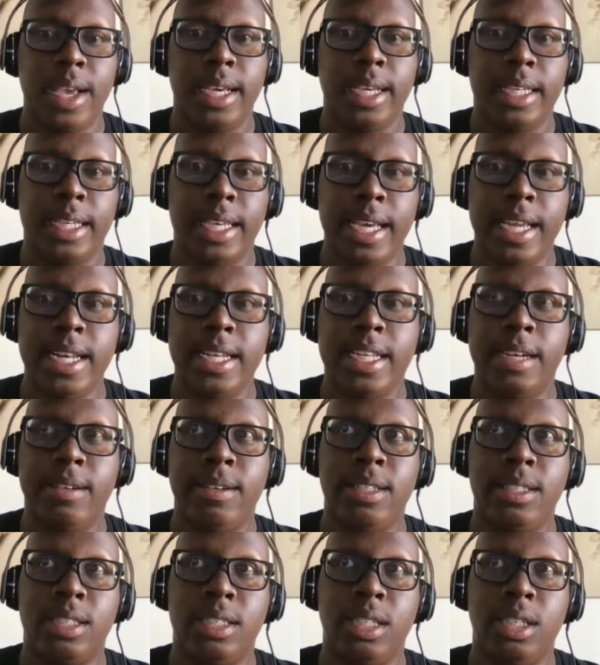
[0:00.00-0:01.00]
Can
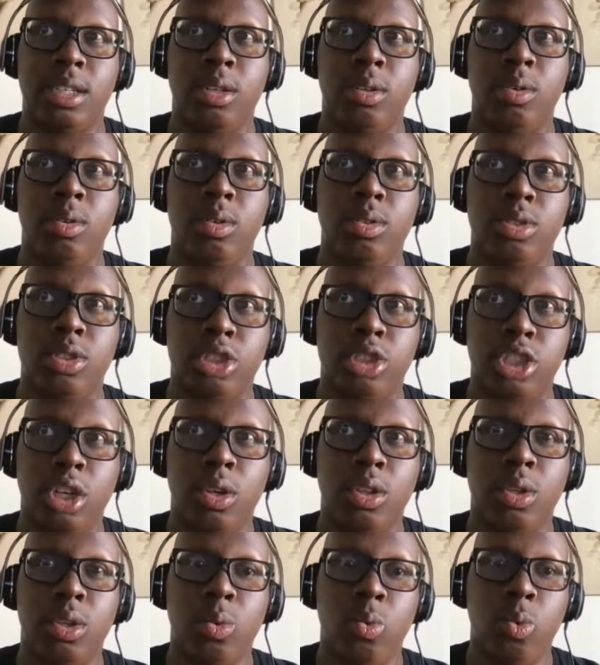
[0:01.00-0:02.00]
Darren Till show
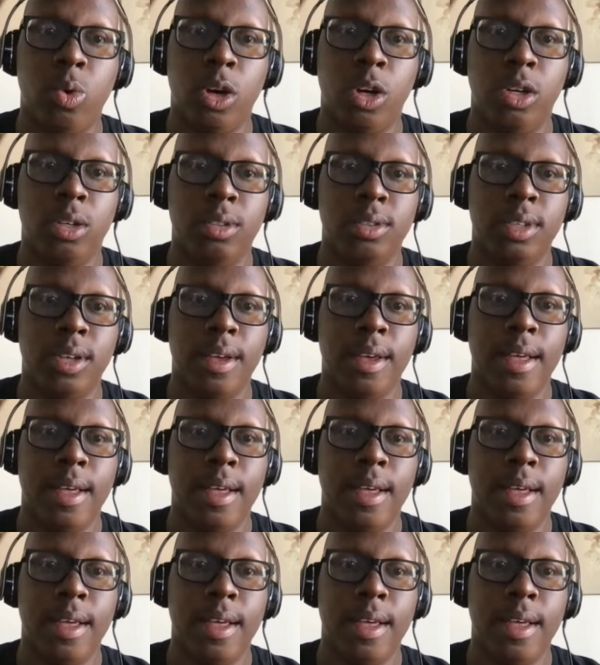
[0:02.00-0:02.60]
the world